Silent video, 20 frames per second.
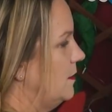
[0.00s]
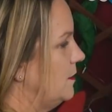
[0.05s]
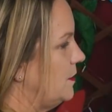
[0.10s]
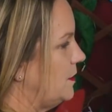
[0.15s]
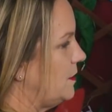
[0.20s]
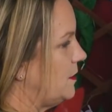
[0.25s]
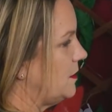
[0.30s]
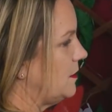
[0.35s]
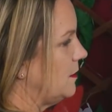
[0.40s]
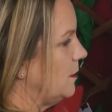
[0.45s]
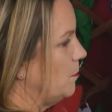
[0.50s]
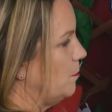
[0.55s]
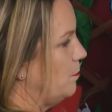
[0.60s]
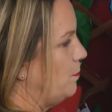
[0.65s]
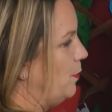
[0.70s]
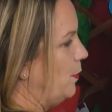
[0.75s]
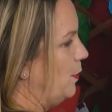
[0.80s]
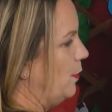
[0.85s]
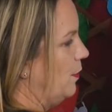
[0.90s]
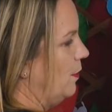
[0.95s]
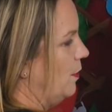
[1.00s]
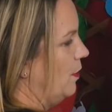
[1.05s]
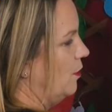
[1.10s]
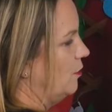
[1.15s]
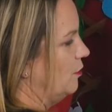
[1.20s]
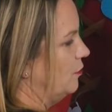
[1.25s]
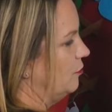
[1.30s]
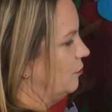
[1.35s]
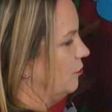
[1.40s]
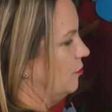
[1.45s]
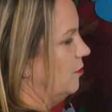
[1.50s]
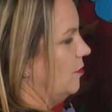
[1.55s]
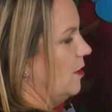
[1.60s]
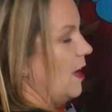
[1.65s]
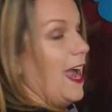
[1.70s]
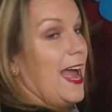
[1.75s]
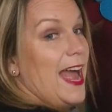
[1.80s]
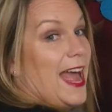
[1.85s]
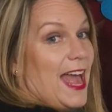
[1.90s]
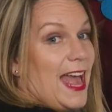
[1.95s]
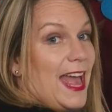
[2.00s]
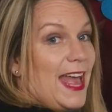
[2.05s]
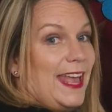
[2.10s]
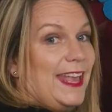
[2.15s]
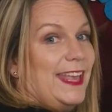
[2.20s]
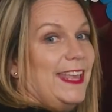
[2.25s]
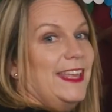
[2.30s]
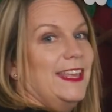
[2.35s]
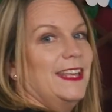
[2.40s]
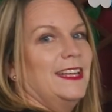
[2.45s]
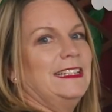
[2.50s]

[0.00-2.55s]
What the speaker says: S-p-r-a-y.